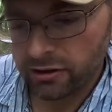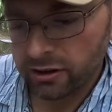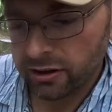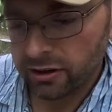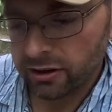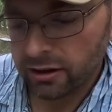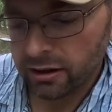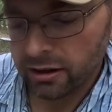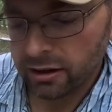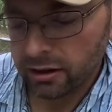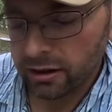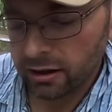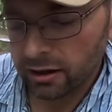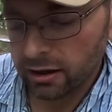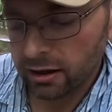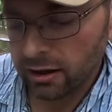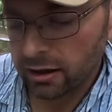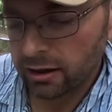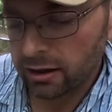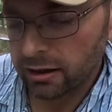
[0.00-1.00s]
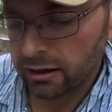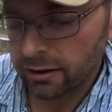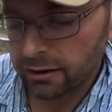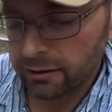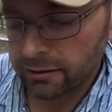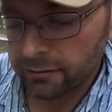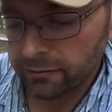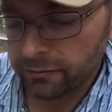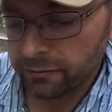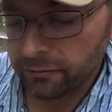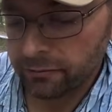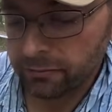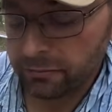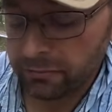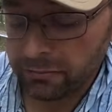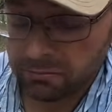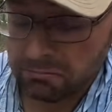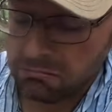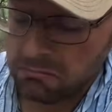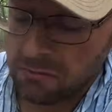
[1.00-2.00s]
on it?
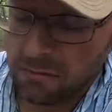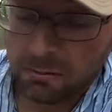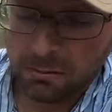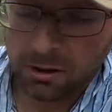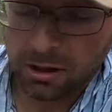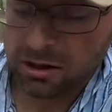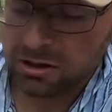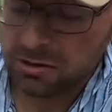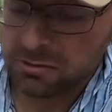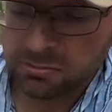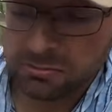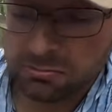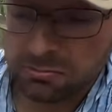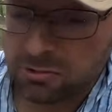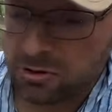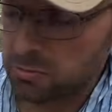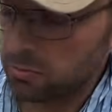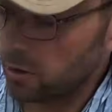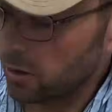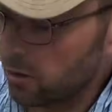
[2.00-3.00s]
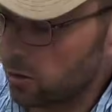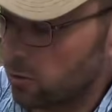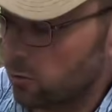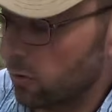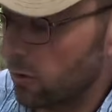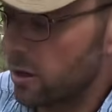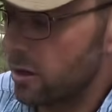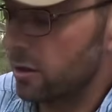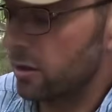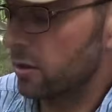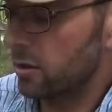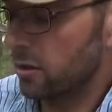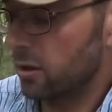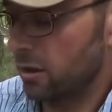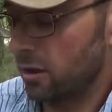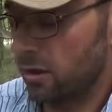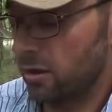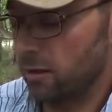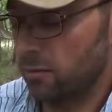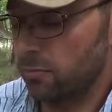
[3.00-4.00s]
Man, it's been great.
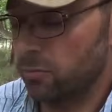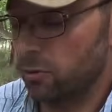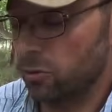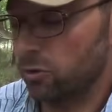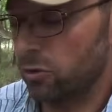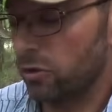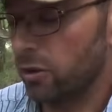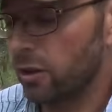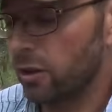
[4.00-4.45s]
I absolutely